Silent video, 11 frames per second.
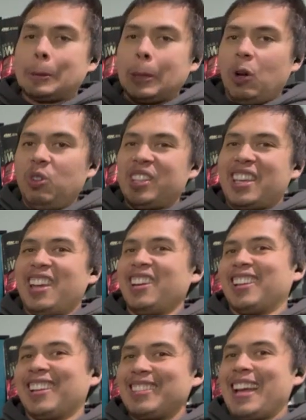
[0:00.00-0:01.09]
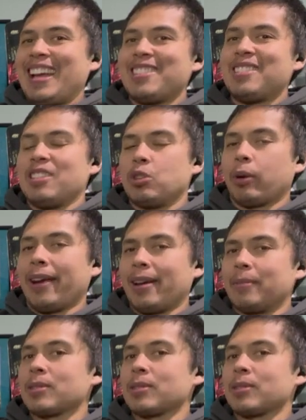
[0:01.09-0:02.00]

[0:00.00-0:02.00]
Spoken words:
only hitting 19 grams.